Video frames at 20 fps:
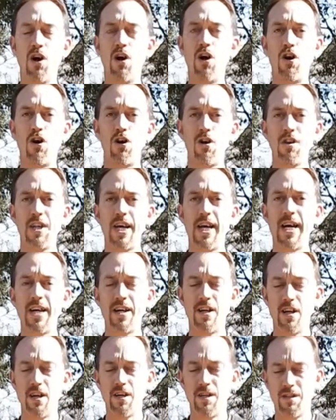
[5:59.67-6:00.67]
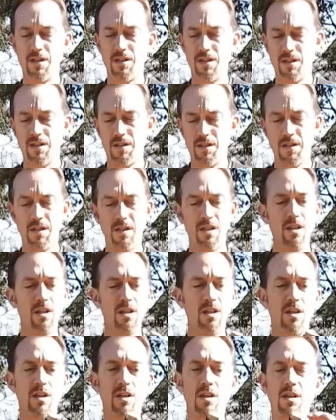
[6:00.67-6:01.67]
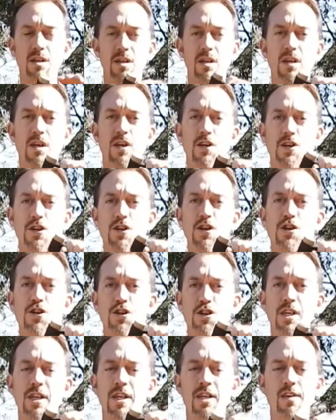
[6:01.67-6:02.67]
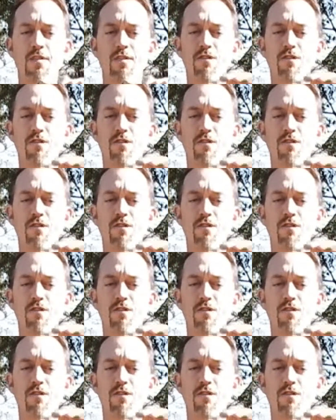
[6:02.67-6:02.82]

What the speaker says: all that inertia and